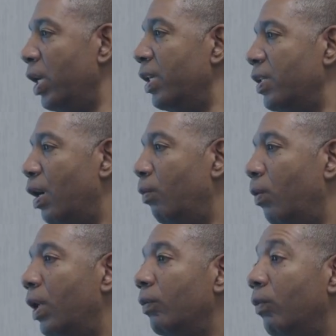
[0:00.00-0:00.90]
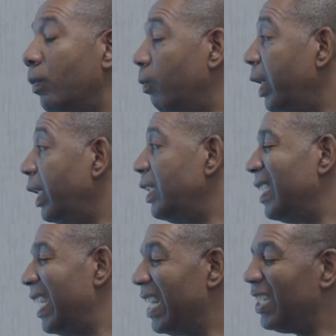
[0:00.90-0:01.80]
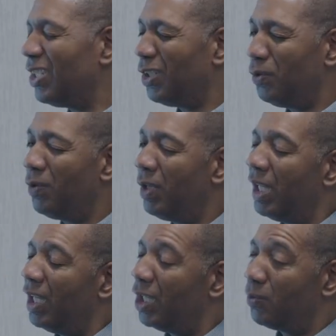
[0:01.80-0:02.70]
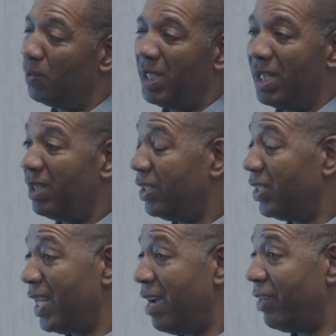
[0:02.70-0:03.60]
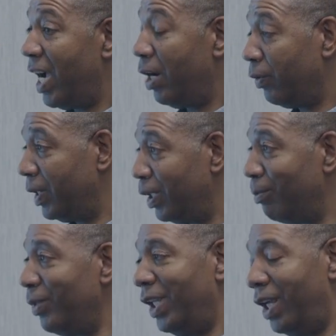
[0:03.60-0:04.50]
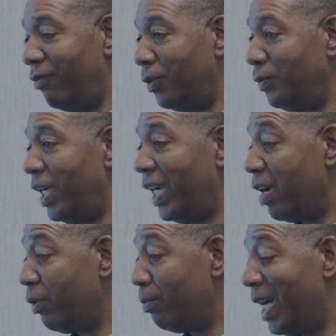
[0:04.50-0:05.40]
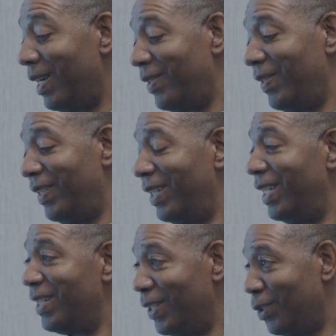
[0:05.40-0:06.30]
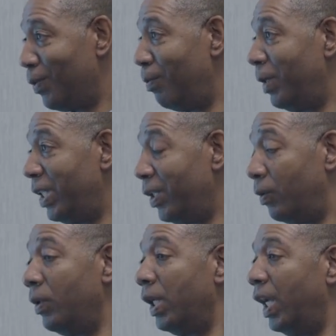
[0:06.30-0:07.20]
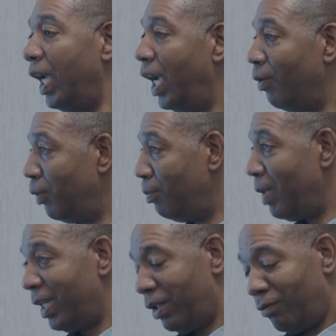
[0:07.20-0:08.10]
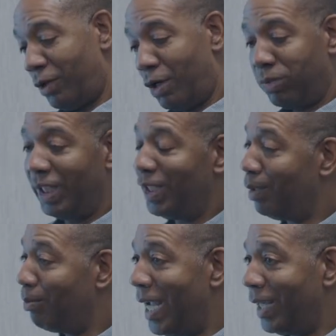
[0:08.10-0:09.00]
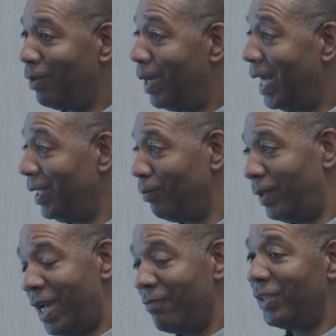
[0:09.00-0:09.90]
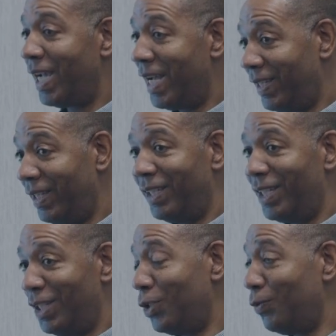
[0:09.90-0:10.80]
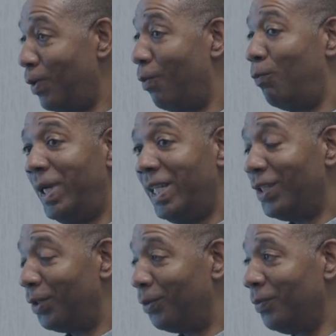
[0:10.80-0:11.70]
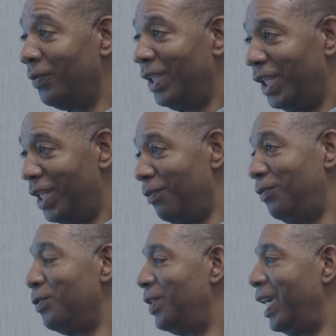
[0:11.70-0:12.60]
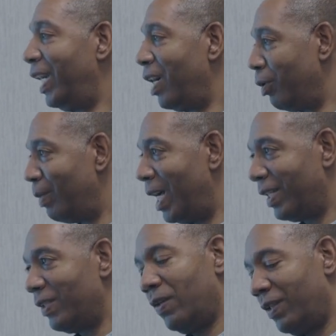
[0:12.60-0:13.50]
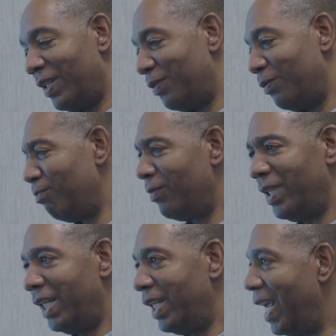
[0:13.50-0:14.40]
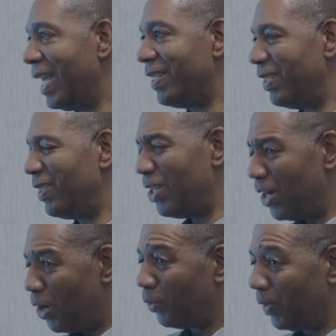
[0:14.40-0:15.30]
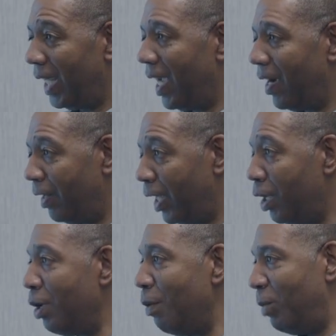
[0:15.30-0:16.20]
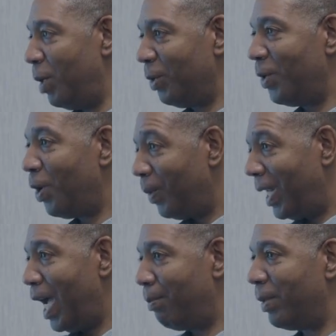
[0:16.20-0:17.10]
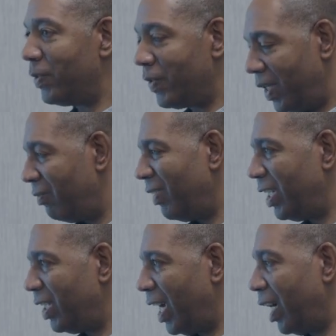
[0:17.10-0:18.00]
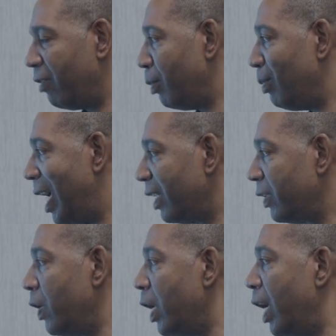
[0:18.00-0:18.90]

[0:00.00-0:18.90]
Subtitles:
So what we tend to do is we tend to just have an algorithm. If you check every box, this is what we do. And we make it completely black and white. We advertise it. This is what we do if you check every box. So there's, in essence, no gray area. People know what happens if they check every box.